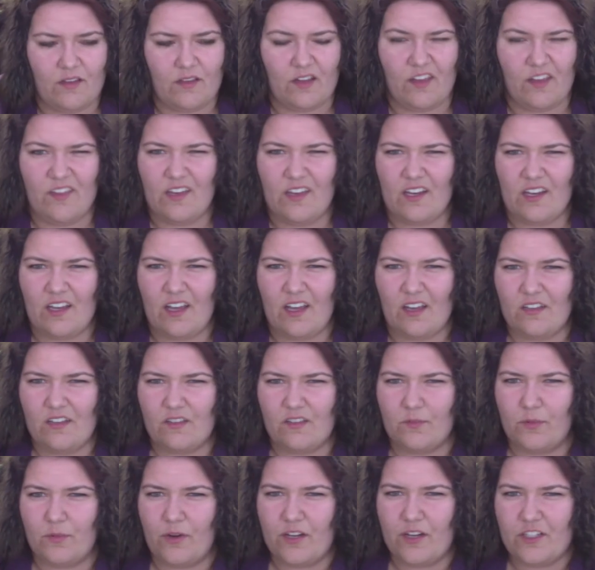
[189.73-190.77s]
And then I got
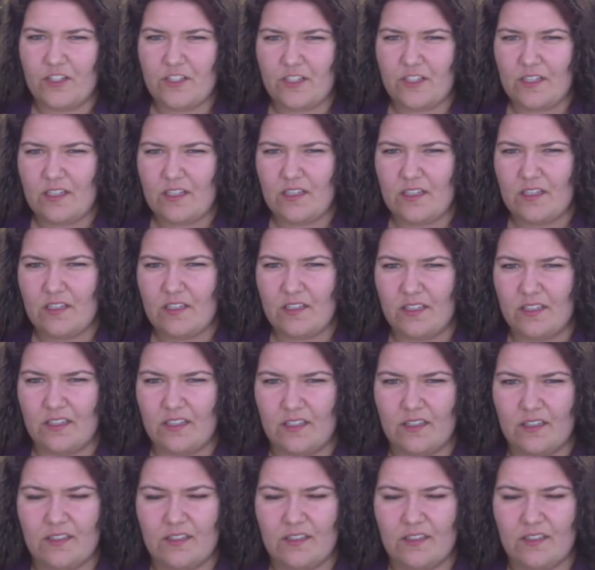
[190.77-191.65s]
depression, and